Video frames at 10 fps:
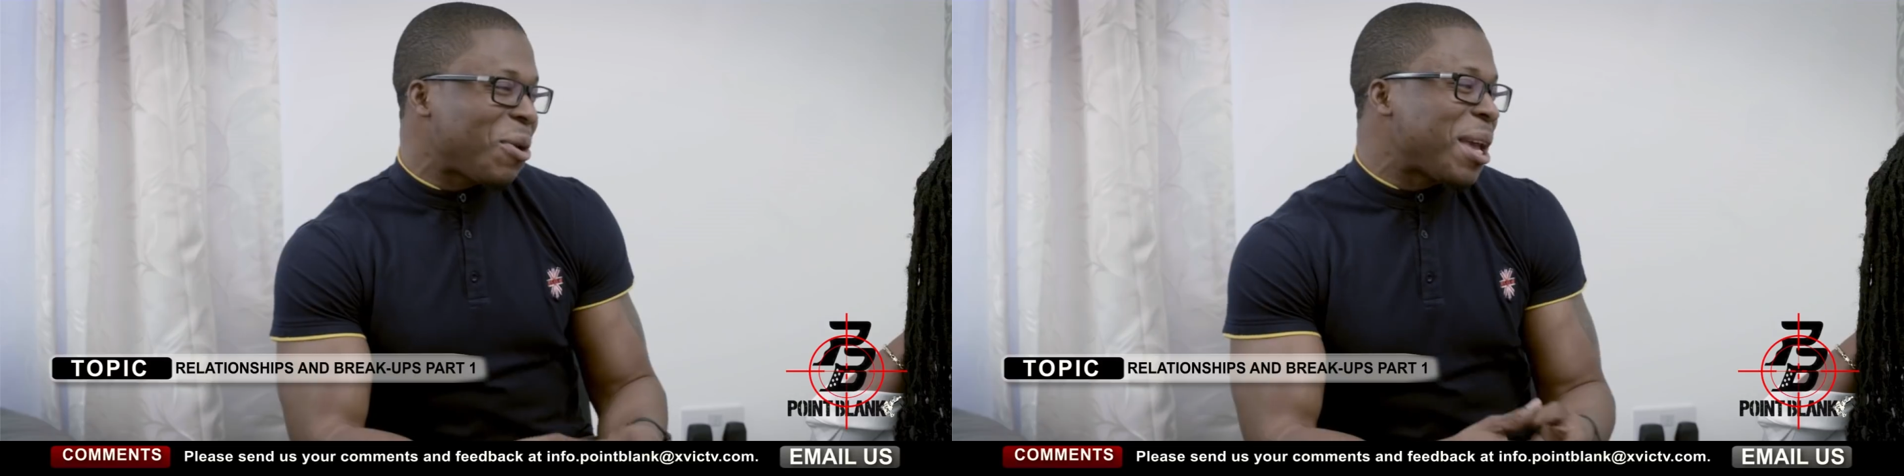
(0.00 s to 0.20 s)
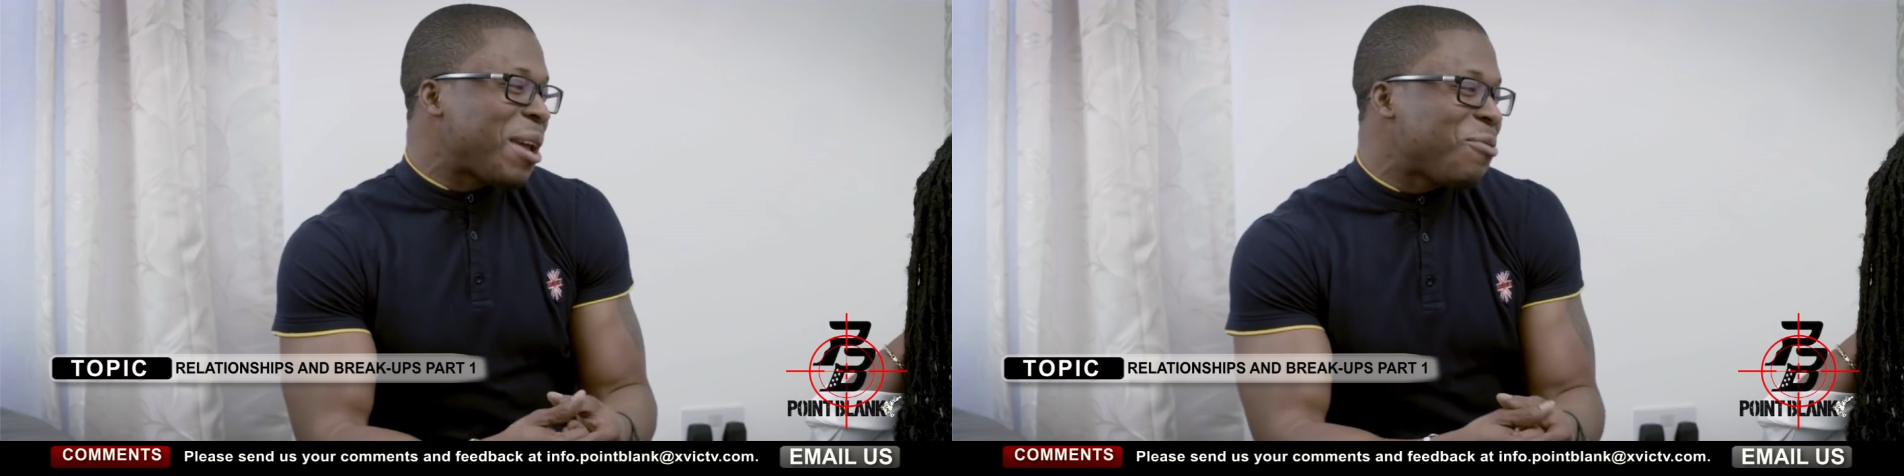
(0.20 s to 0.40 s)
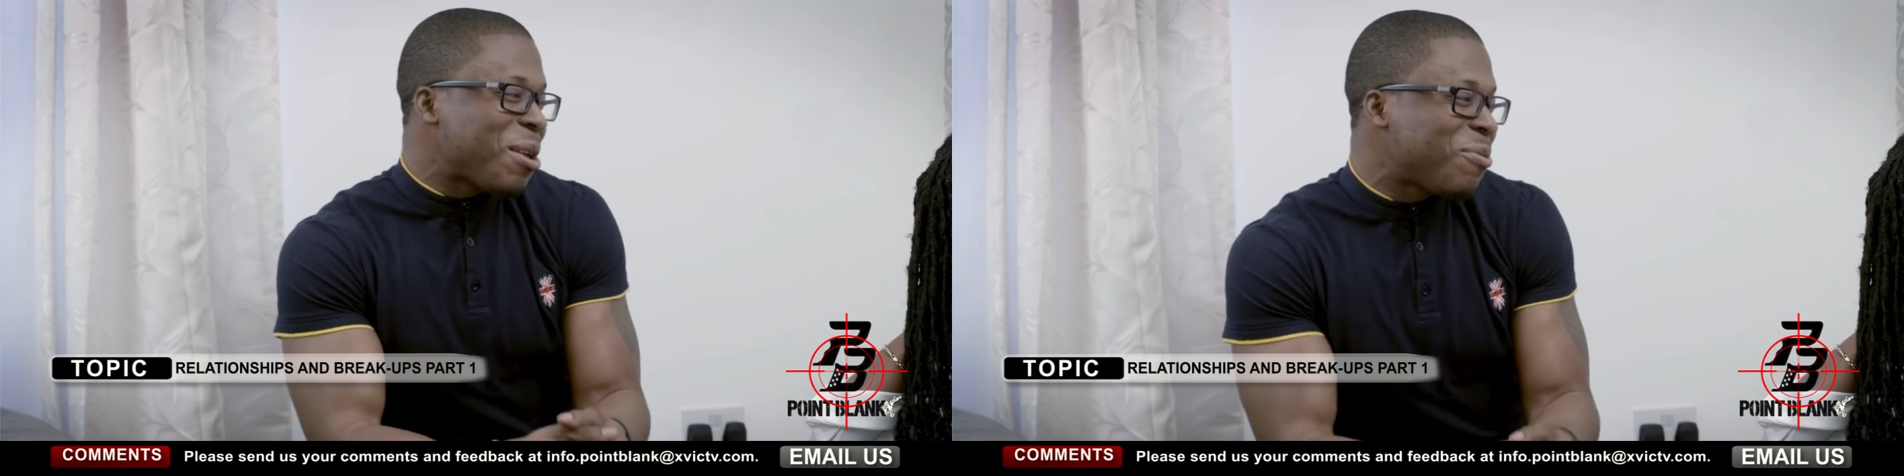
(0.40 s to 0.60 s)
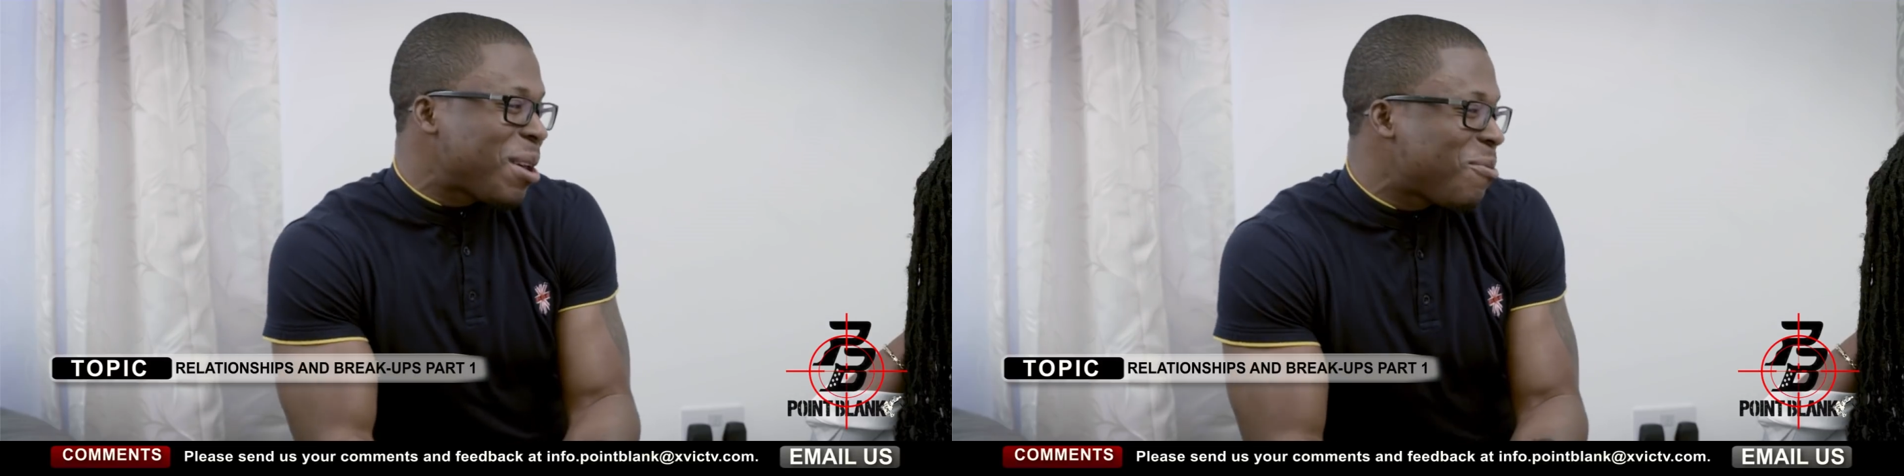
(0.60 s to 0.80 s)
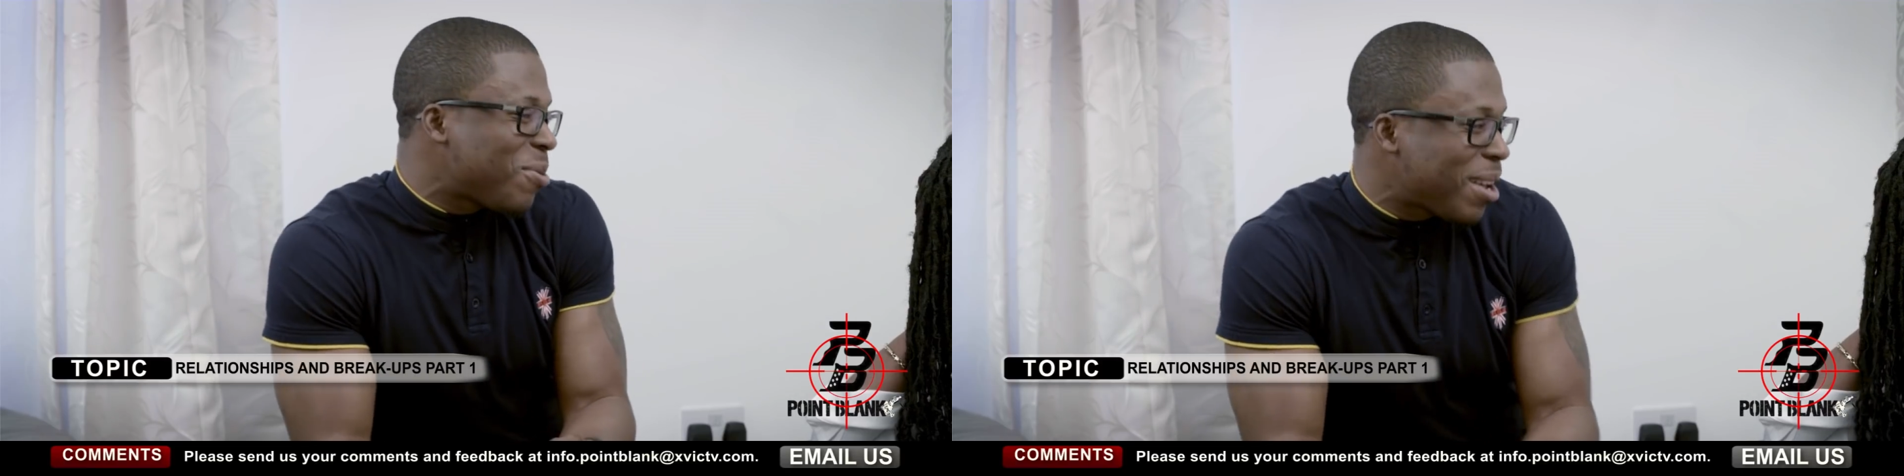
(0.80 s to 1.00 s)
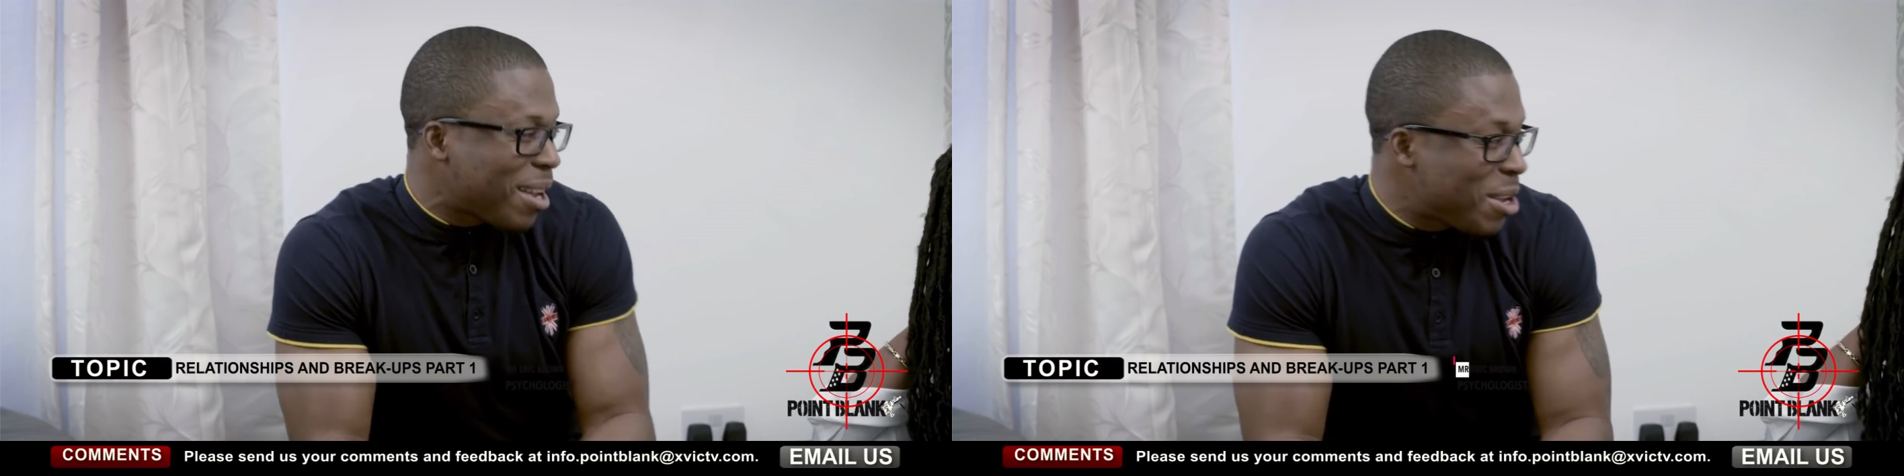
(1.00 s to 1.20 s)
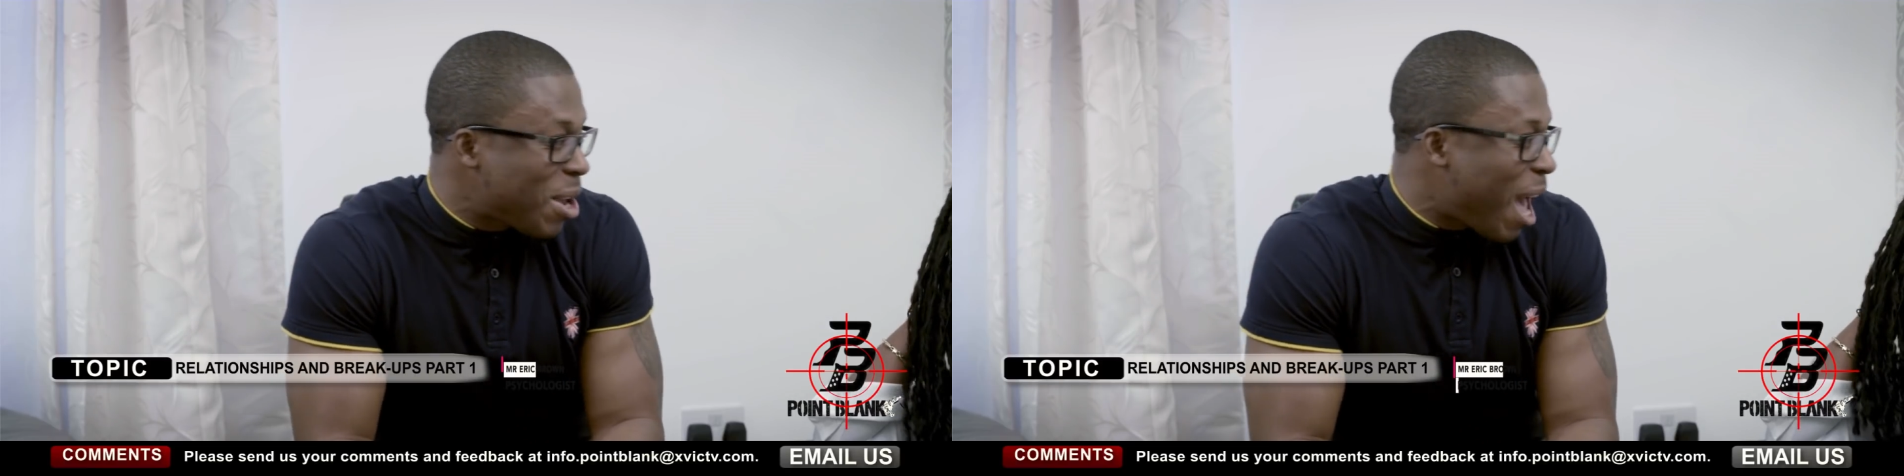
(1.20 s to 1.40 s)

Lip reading: Okay, if you,